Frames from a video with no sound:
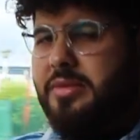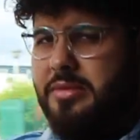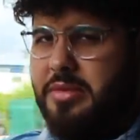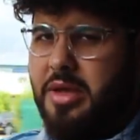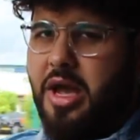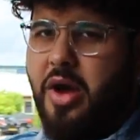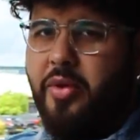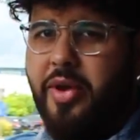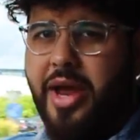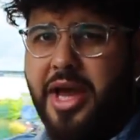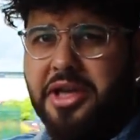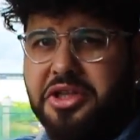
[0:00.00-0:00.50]

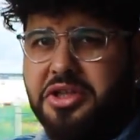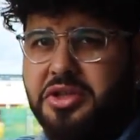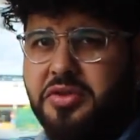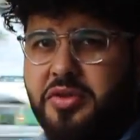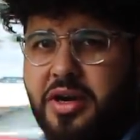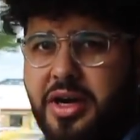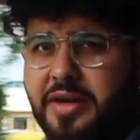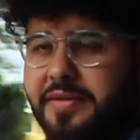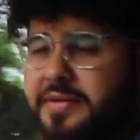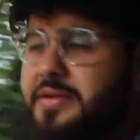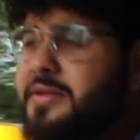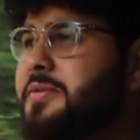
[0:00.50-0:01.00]
it actually
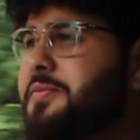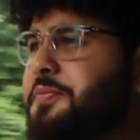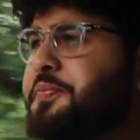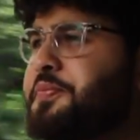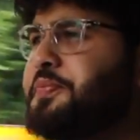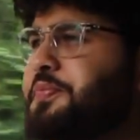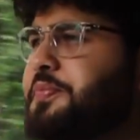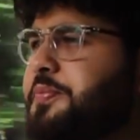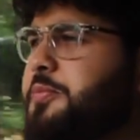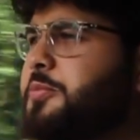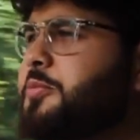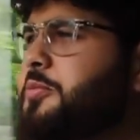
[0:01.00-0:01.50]
drives.
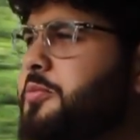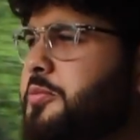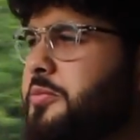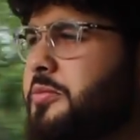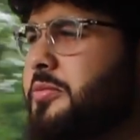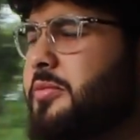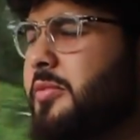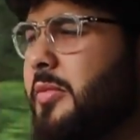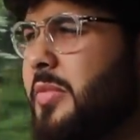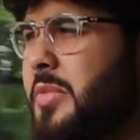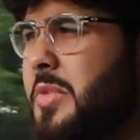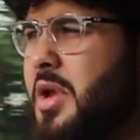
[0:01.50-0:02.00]

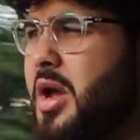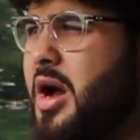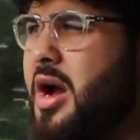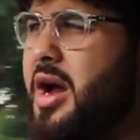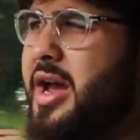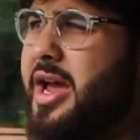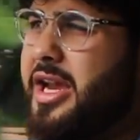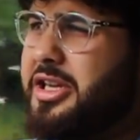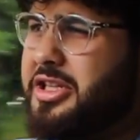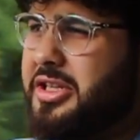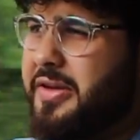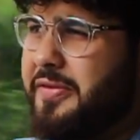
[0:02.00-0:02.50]

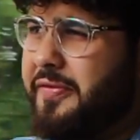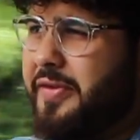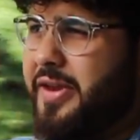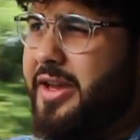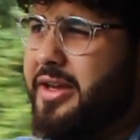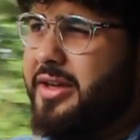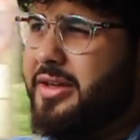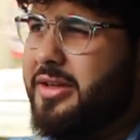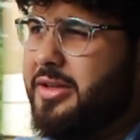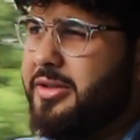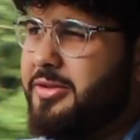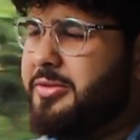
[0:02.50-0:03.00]
I actually
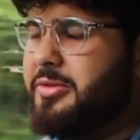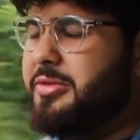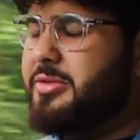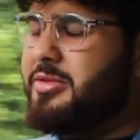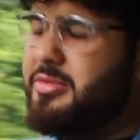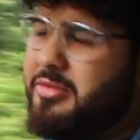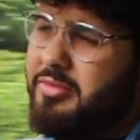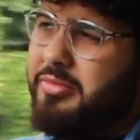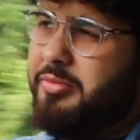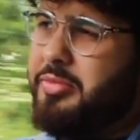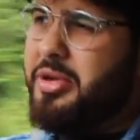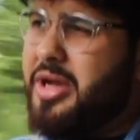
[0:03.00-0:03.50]
think,
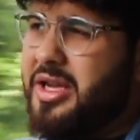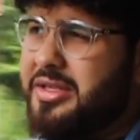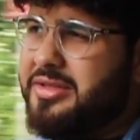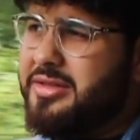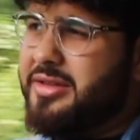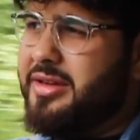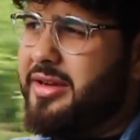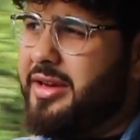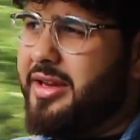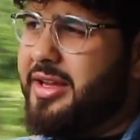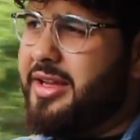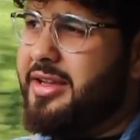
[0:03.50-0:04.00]

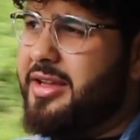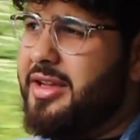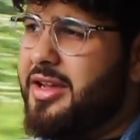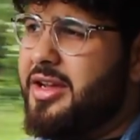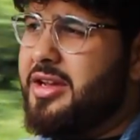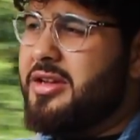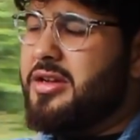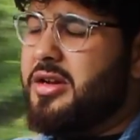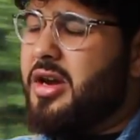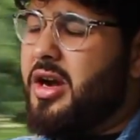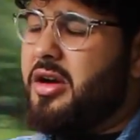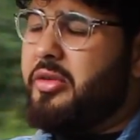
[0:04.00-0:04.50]
personally,
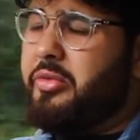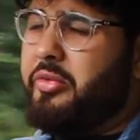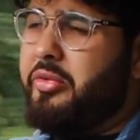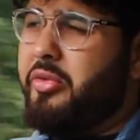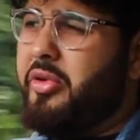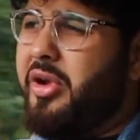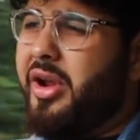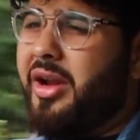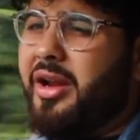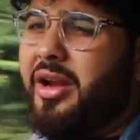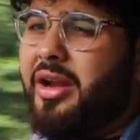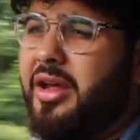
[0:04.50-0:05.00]
I
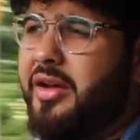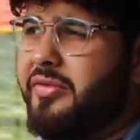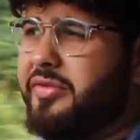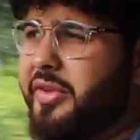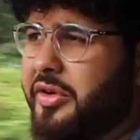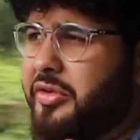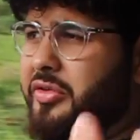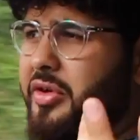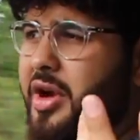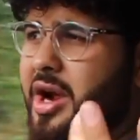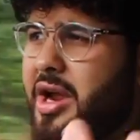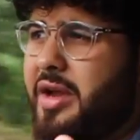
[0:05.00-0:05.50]
really love
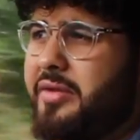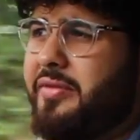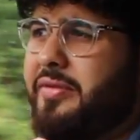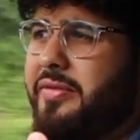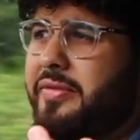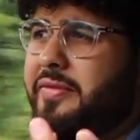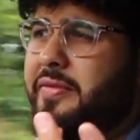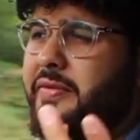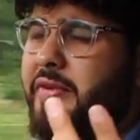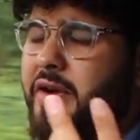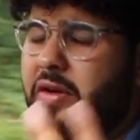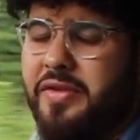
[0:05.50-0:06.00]
the drive
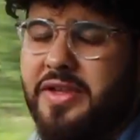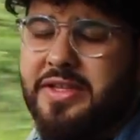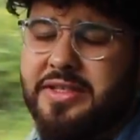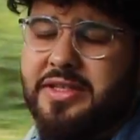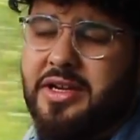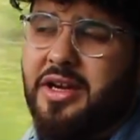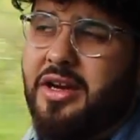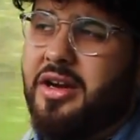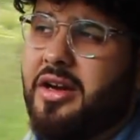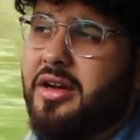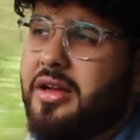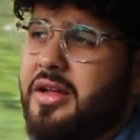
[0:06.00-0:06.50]
of this
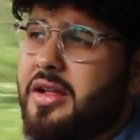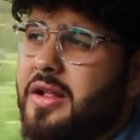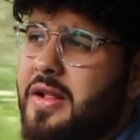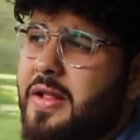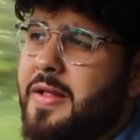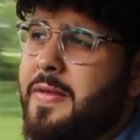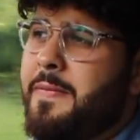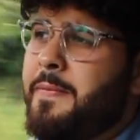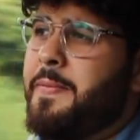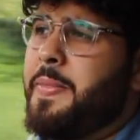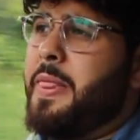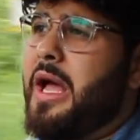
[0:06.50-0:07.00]
car.
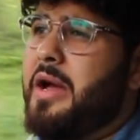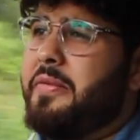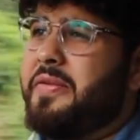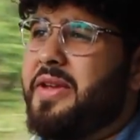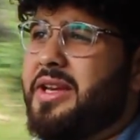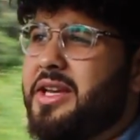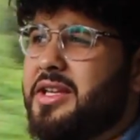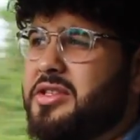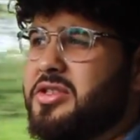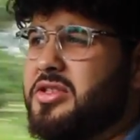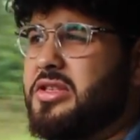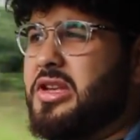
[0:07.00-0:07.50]
I
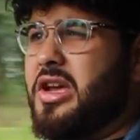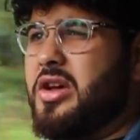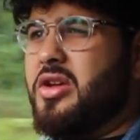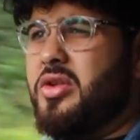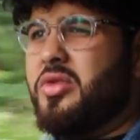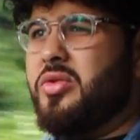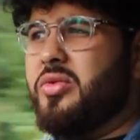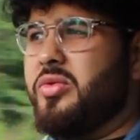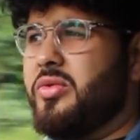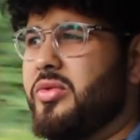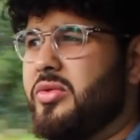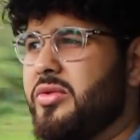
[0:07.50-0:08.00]
think it's
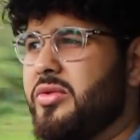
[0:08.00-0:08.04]
so